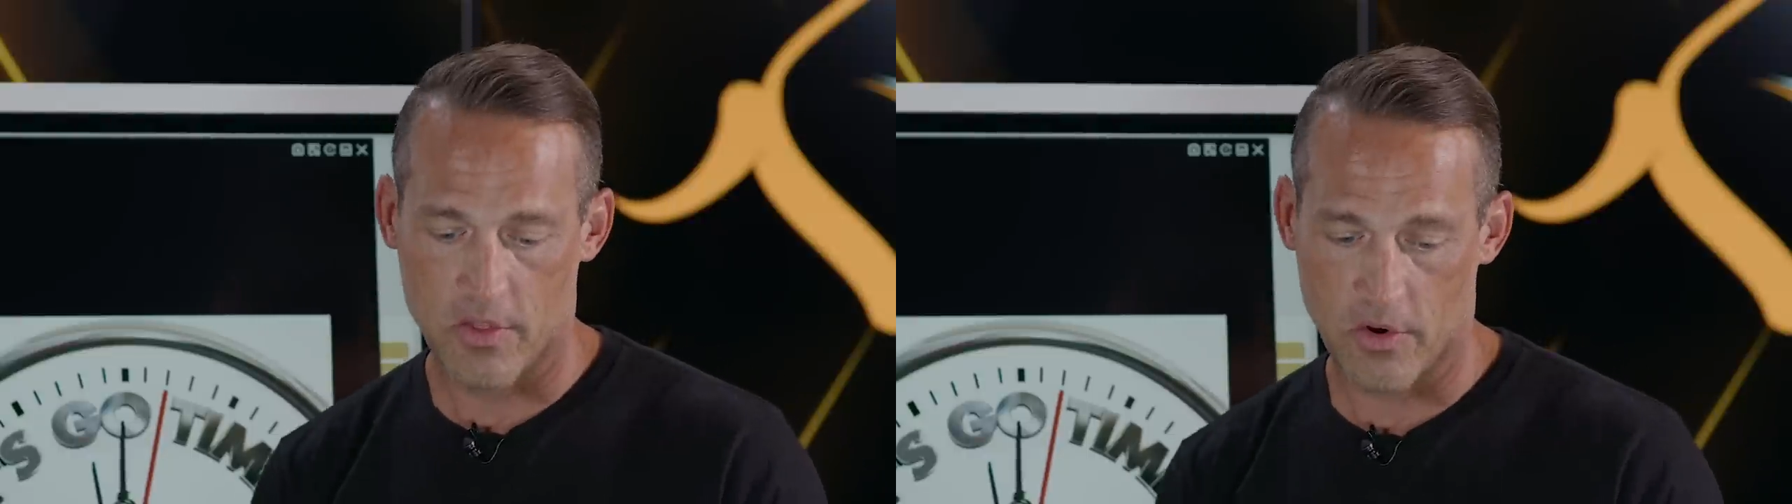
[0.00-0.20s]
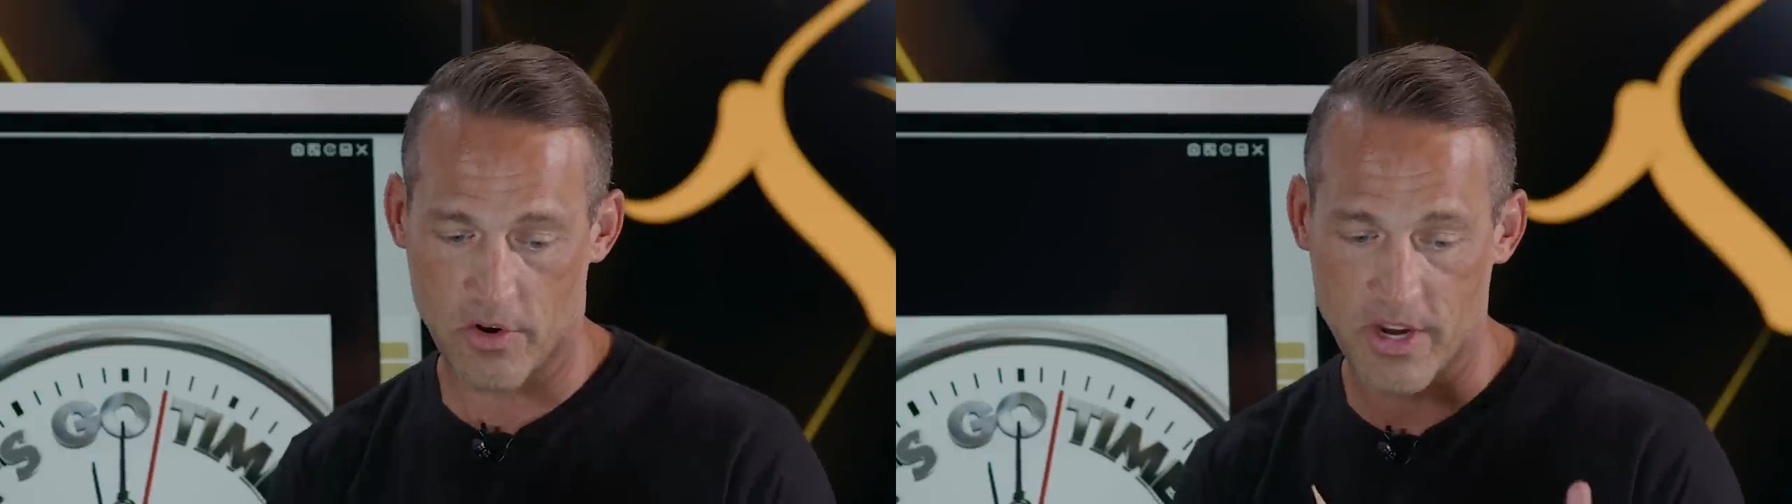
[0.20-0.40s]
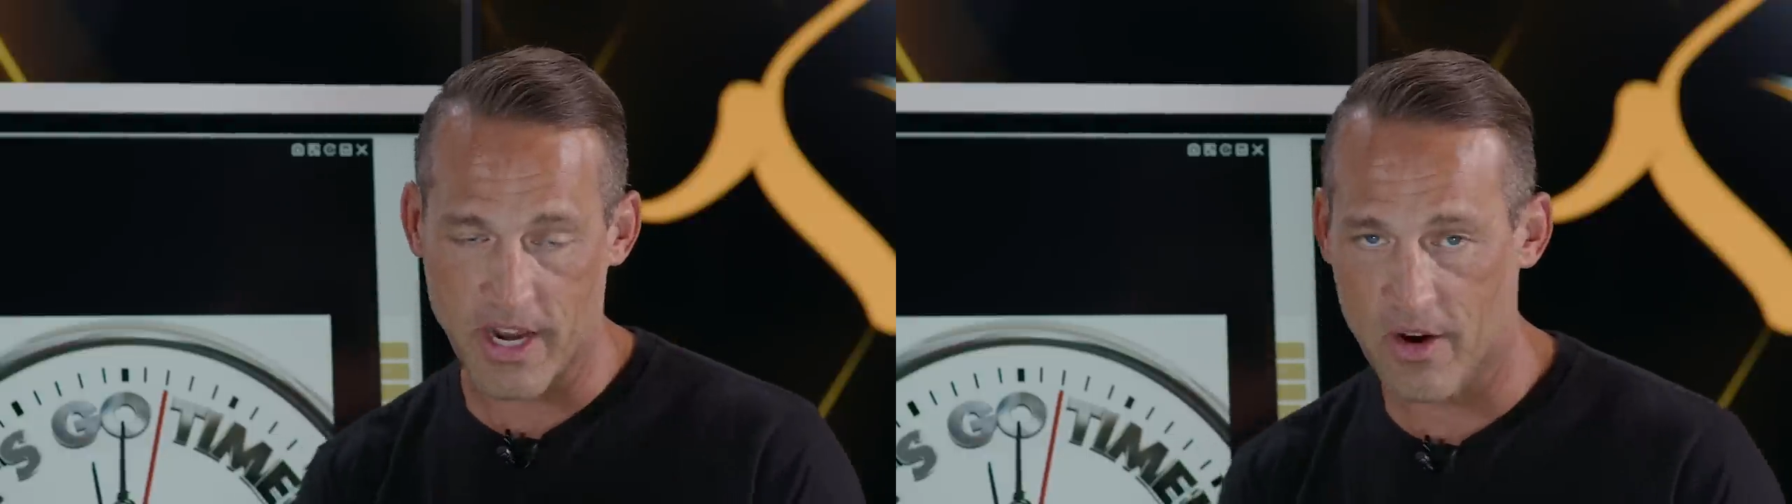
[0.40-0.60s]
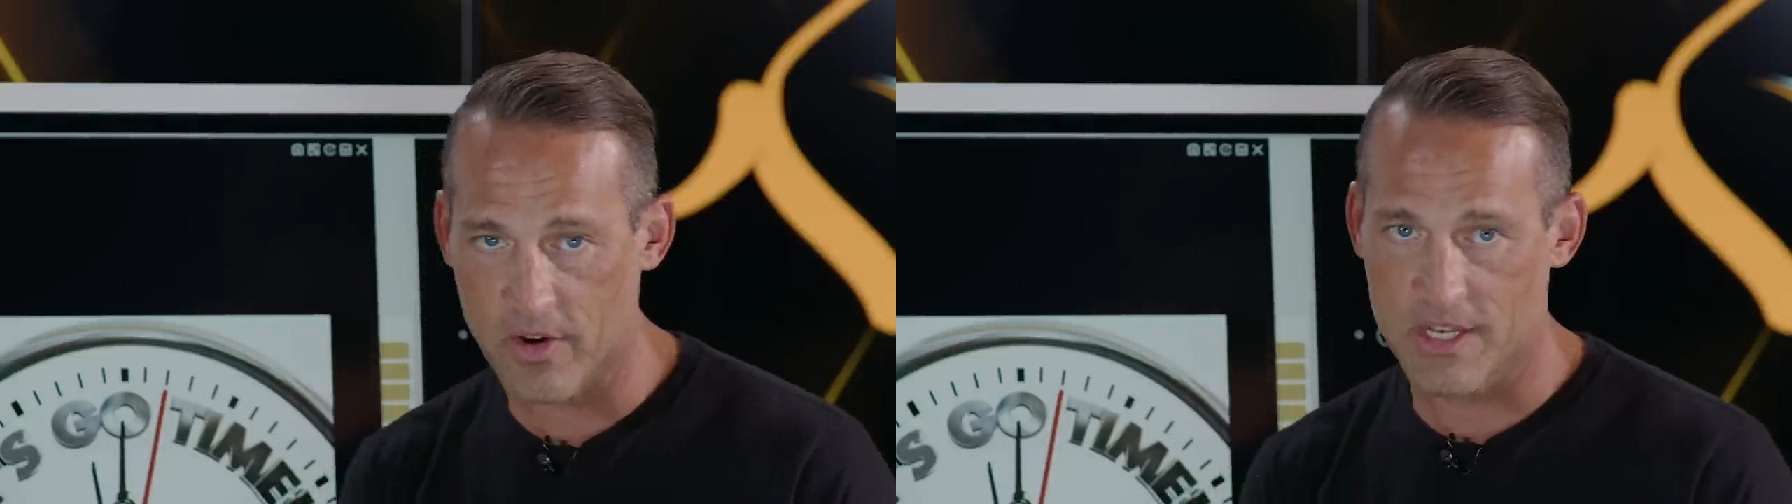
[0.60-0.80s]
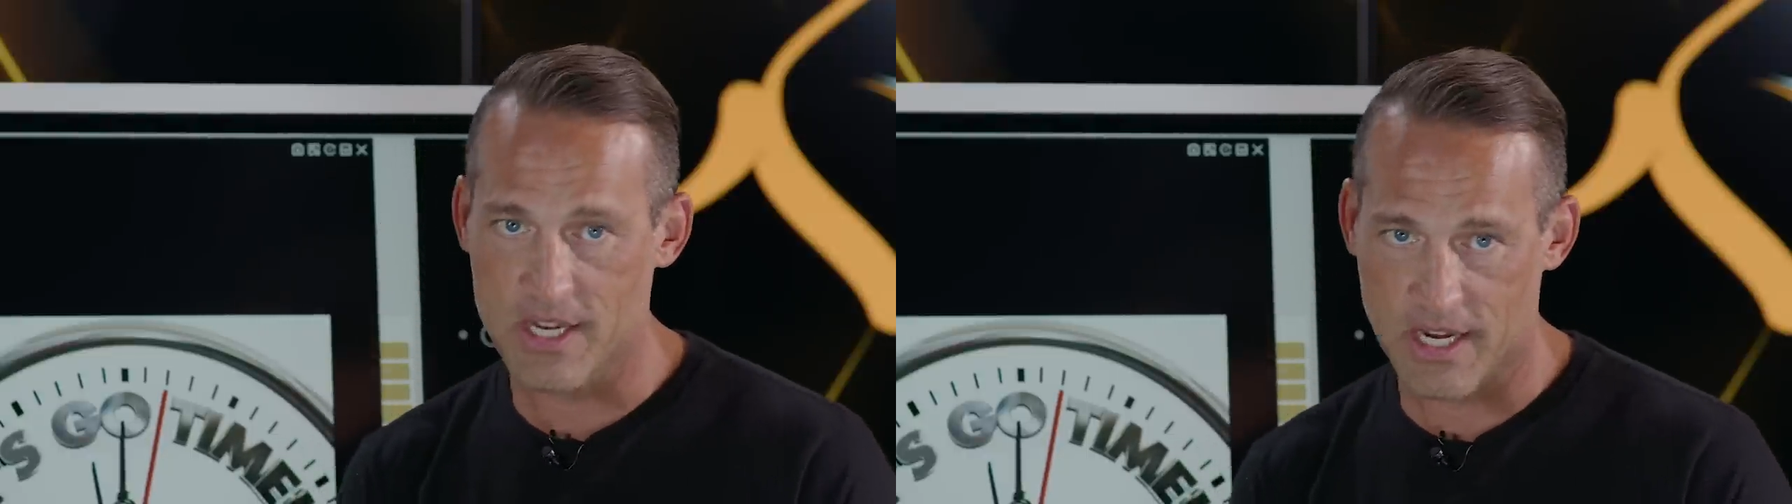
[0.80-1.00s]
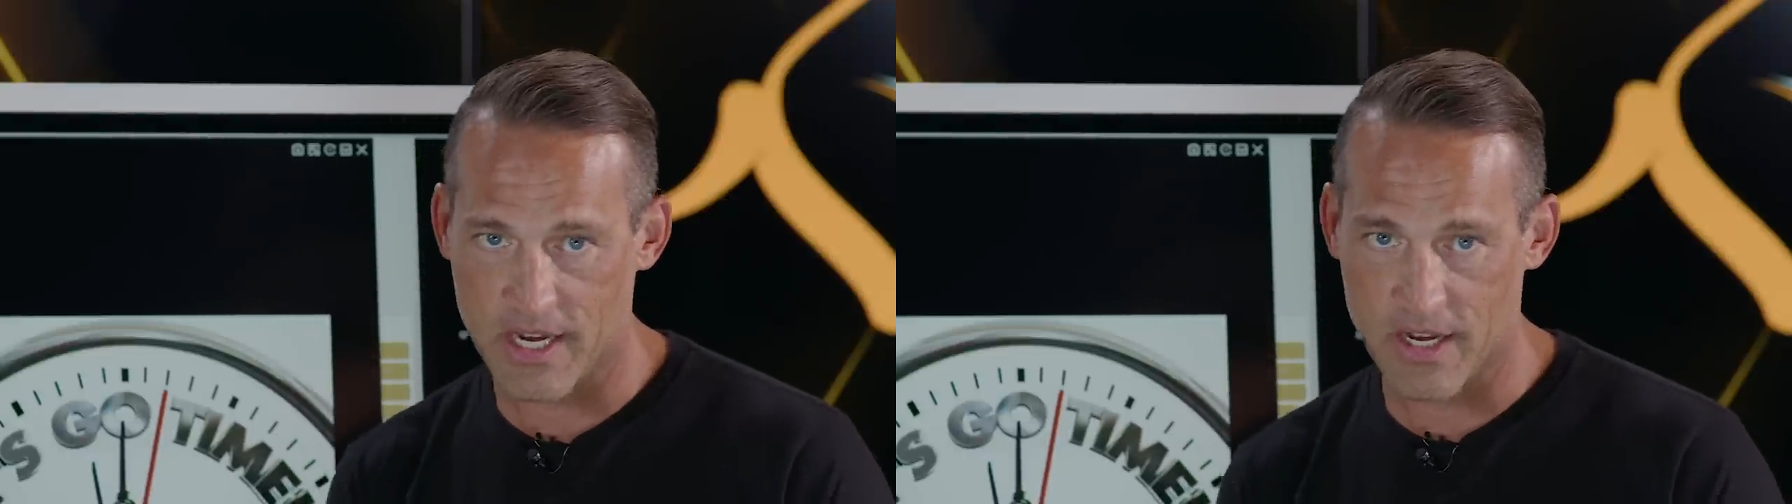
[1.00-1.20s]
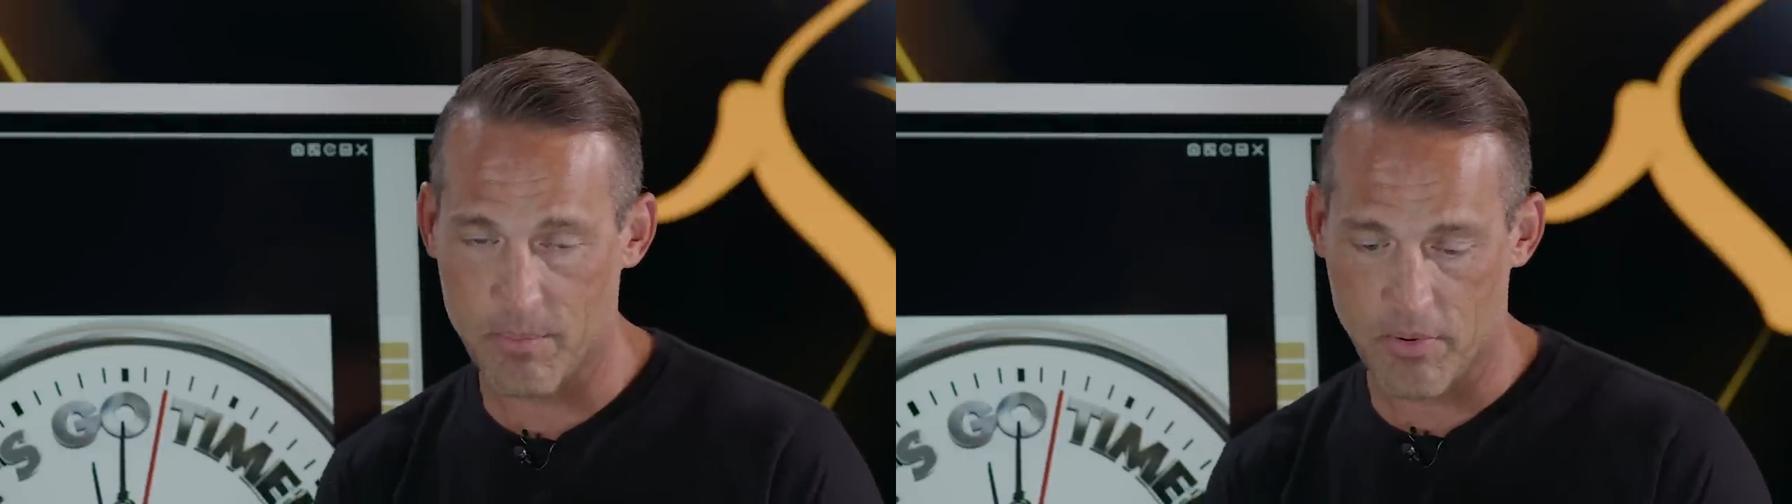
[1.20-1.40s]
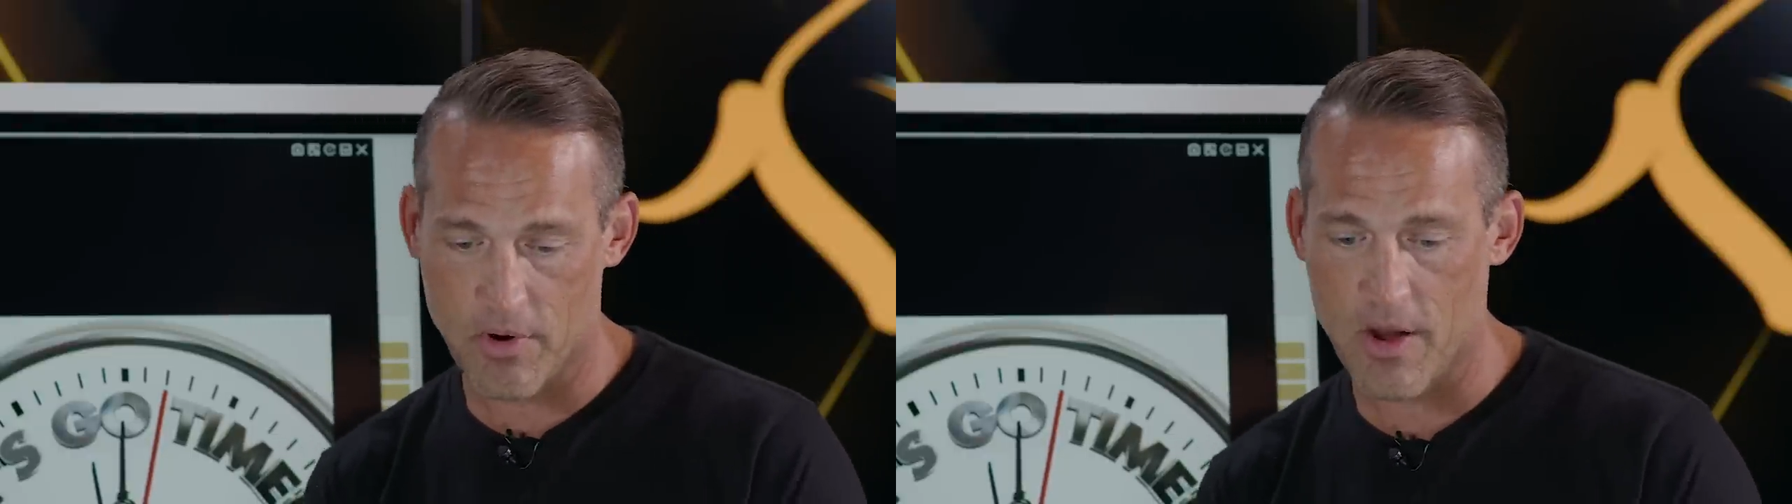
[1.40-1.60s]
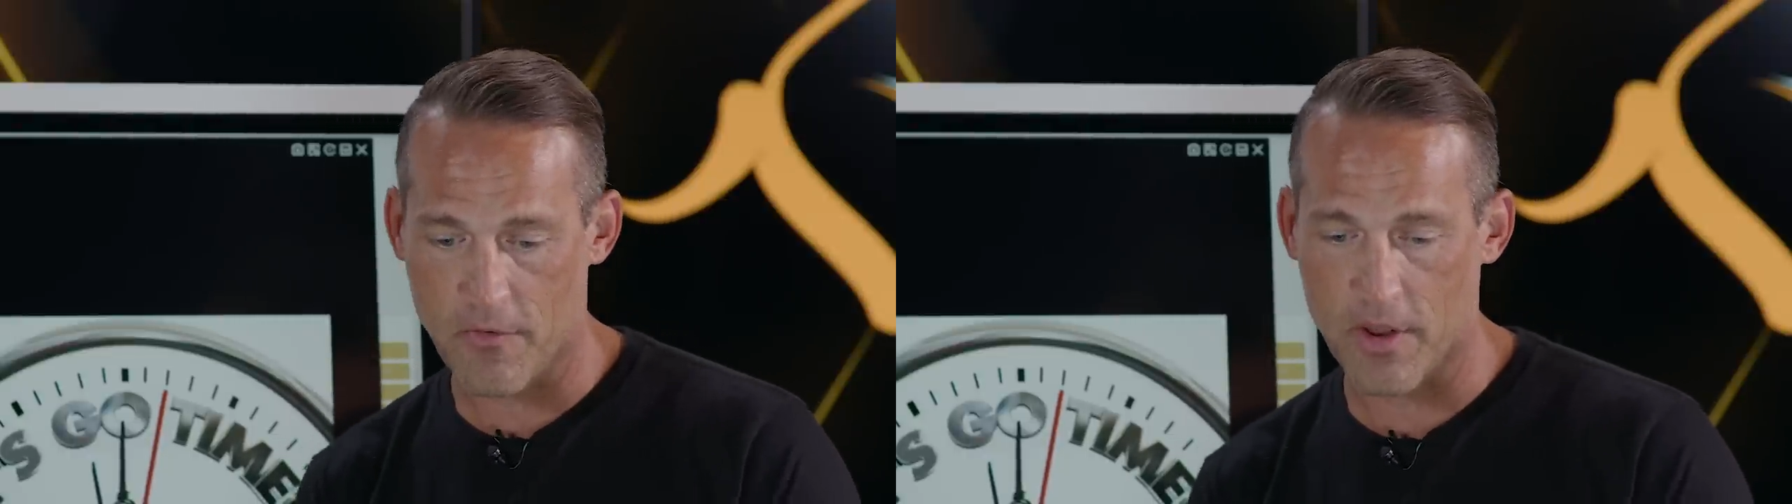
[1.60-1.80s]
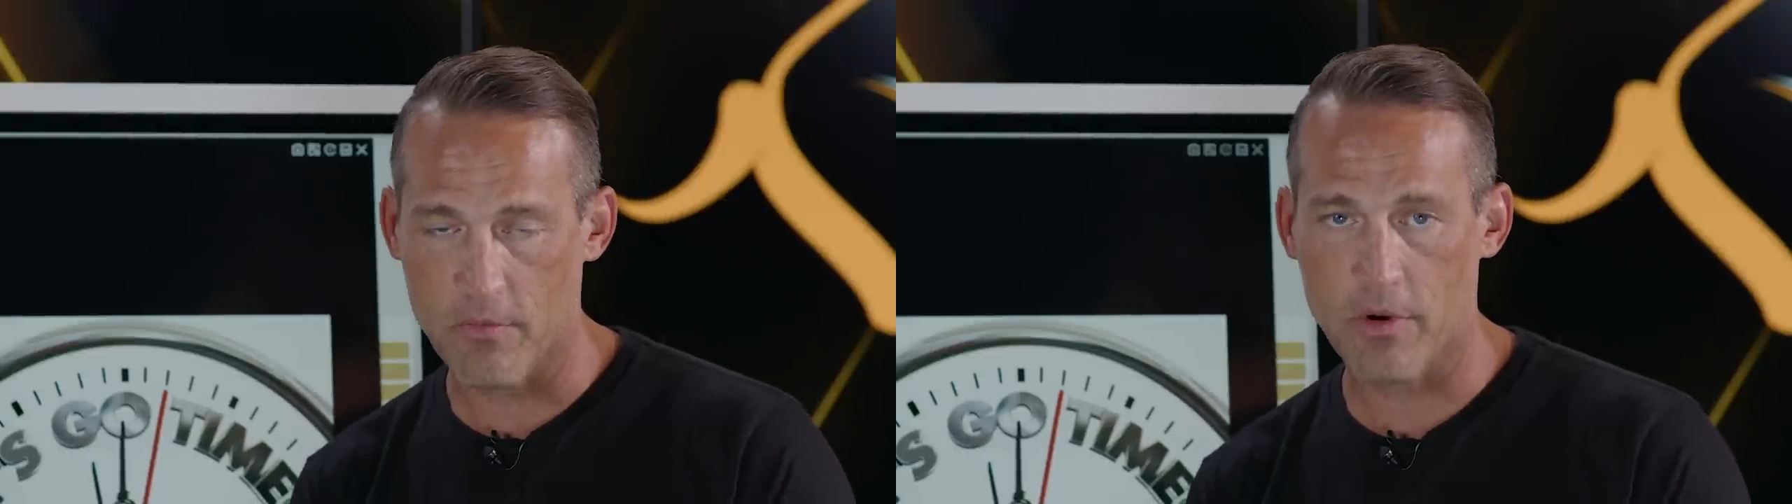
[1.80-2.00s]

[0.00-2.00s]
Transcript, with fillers: They're guaranteed profit